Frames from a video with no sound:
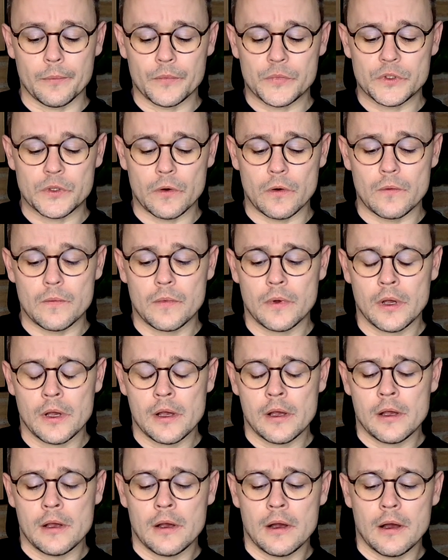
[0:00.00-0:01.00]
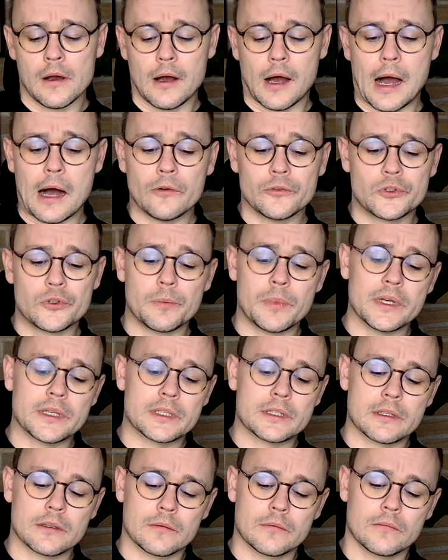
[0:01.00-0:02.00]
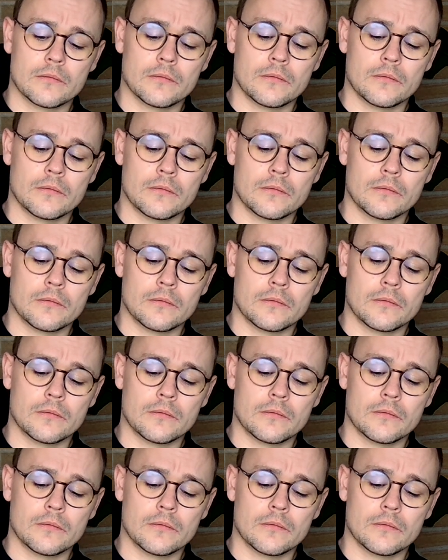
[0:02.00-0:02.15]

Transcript: So how to best